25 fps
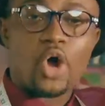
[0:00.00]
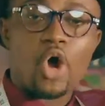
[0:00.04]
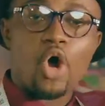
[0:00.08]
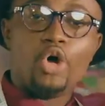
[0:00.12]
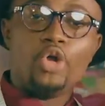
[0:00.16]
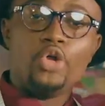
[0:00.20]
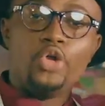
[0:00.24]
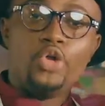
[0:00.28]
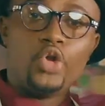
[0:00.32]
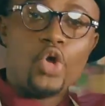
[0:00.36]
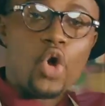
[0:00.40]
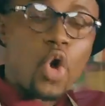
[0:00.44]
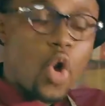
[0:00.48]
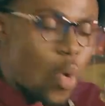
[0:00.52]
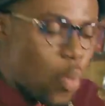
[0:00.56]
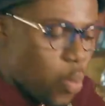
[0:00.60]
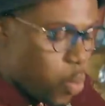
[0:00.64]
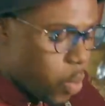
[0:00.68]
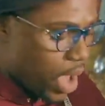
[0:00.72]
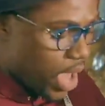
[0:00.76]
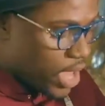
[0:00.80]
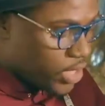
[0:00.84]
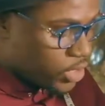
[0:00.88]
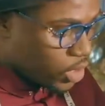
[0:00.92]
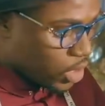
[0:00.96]
or know
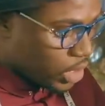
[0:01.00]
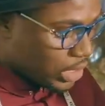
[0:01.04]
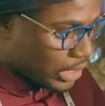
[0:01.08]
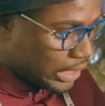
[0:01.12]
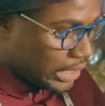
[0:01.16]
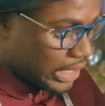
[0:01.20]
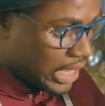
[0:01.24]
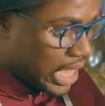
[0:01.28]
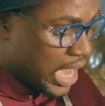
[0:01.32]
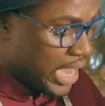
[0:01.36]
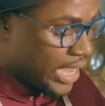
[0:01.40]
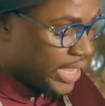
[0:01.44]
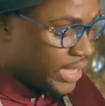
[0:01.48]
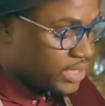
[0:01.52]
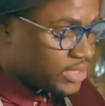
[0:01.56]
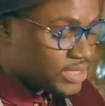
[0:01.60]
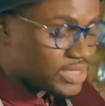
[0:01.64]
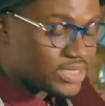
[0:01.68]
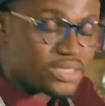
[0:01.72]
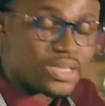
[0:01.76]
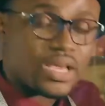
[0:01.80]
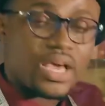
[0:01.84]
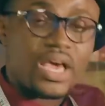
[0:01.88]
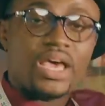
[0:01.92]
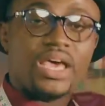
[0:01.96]
where your
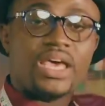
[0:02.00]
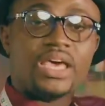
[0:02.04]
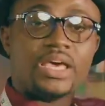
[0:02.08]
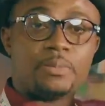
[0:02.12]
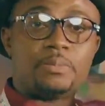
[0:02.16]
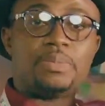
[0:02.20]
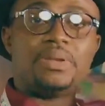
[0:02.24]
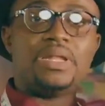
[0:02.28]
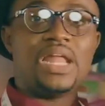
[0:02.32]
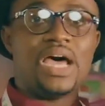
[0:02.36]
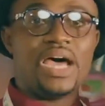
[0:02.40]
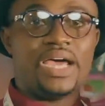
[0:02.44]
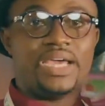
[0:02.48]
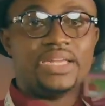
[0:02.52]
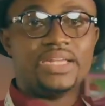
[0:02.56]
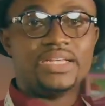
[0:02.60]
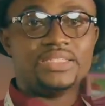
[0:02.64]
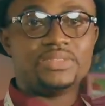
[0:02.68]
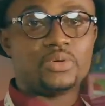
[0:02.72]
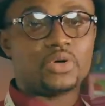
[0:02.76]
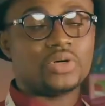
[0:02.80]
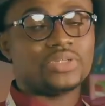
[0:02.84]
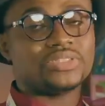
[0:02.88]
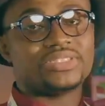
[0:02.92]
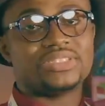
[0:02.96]
client's hip line
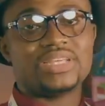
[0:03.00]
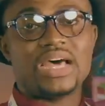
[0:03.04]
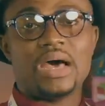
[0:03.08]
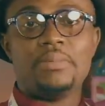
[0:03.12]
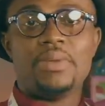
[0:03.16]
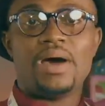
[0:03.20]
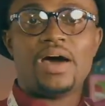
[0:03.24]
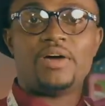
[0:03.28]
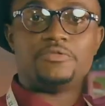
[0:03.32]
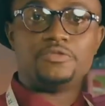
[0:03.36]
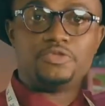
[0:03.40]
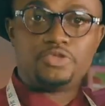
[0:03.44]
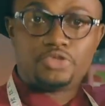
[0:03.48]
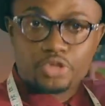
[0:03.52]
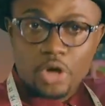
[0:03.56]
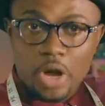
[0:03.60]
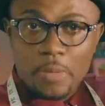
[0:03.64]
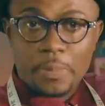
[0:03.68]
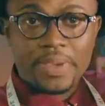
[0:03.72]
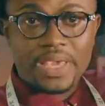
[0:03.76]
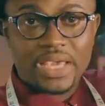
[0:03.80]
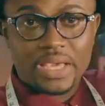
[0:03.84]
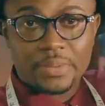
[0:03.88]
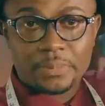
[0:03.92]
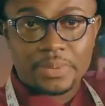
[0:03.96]
is, because some have
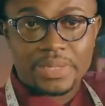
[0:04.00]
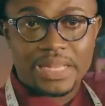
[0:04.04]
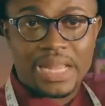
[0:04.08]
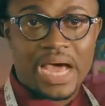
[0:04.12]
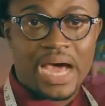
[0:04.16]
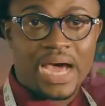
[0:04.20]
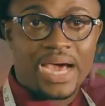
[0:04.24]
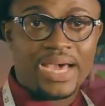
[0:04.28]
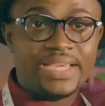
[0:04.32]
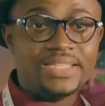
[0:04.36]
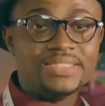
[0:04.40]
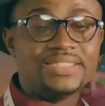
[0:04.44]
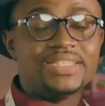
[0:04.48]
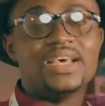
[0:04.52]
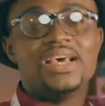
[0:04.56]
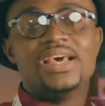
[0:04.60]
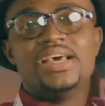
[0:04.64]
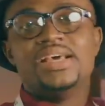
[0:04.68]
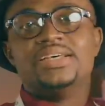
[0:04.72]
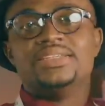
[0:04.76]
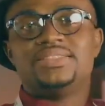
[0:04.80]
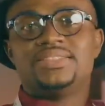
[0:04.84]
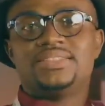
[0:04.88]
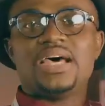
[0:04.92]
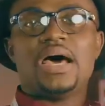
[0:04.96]
drop hip lines,
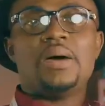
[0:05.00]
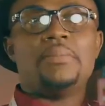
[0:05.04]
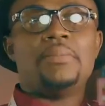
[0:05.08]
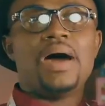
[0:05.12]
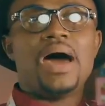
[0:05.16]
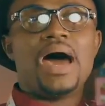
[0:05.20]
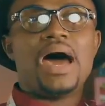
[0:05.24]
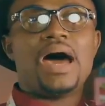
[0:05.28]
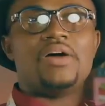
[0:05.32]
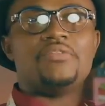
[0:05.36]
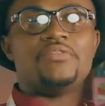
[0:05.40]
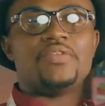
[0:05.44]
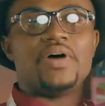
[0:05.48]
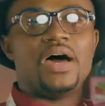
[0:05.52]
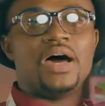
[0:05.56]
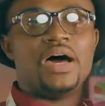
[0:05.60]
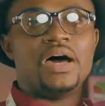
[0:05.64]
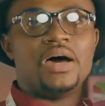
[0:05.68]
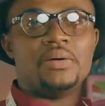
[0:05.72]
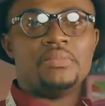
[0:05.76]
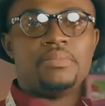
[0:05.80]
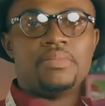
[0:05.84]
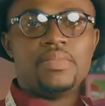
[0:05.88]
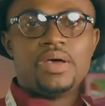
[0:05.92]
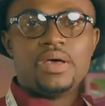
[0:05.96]
some have
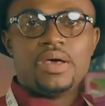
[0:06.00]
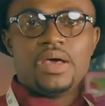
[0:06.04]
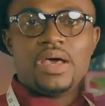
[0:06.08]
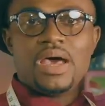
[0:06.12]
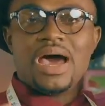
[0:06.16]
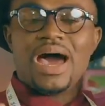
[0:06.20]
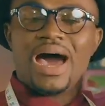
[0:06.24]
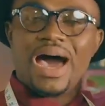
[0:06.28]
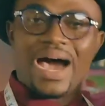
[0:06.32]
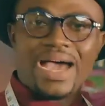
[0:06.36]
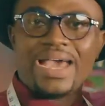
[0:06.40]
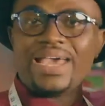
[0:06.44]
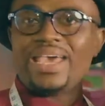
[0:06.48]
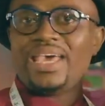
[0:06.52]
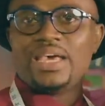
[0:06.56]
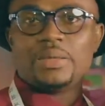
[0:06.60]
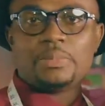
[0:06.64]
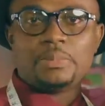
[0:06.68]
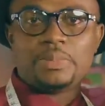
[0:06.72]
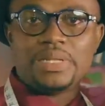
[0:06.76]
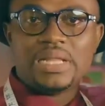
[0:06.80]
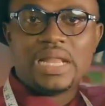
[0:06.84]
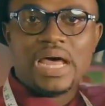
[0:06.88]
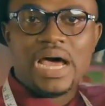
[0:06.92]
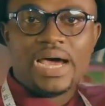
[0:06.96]
high
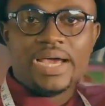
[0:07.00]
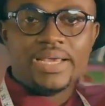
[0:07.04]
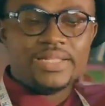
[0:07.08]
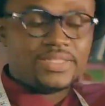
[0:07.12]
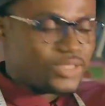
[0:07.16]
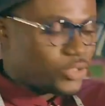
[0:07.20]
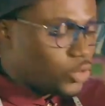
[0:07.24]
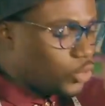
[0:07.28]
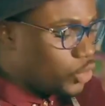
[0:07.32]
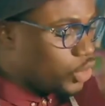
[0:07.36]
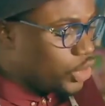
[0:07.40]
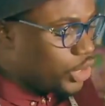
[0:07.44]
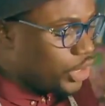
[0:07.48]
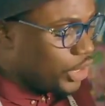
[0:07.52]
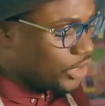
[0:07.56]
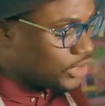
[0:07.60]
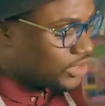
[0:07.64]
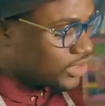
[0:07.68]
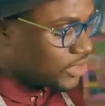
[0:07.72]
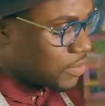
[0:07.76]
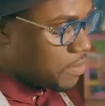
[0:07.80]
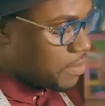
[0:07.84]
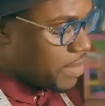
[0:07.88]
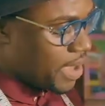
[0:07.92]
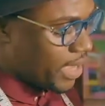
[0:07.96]
hip lines. So you need
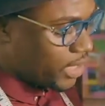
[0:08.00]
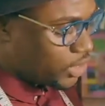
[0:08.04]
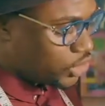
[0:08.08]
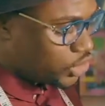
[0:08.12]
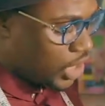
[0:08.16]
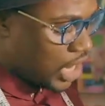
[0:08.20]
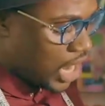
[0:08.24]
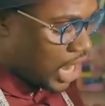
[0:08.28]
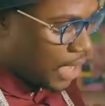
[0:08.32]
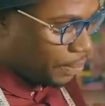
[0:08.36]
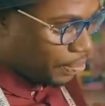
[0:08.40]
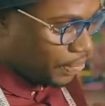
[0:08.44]
to measure